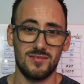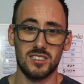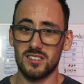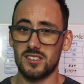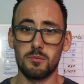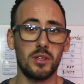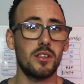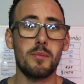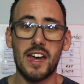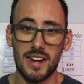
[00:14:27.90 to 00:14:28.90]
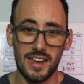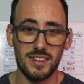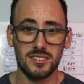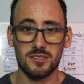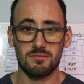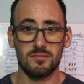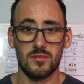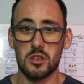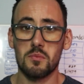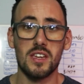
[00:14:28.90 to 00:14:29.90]
this is the Billy Badass,
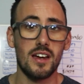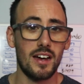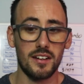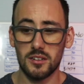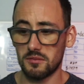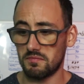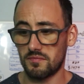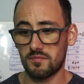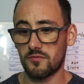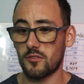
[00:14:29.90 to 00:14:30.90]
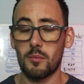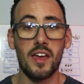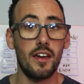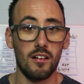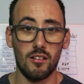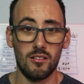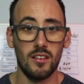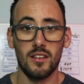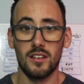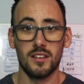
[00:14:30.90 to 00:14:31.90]
the Miata from hell,
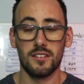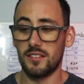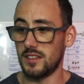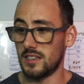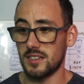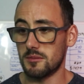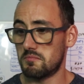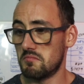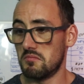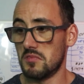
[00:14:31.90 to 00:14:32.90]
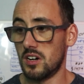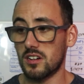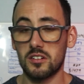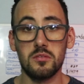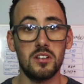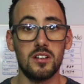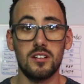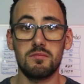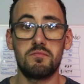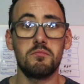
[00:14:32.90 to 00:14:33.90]
the
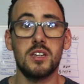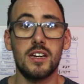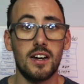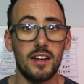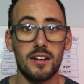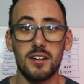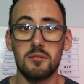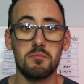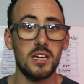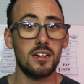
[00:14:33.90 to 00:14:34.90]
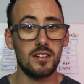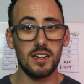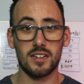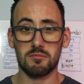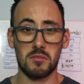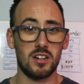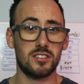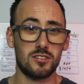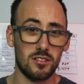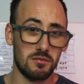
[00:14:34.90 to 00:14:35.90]
Hakuna Miata, Big Dick
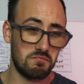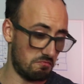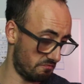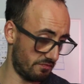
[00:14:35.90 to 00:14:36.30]
Monster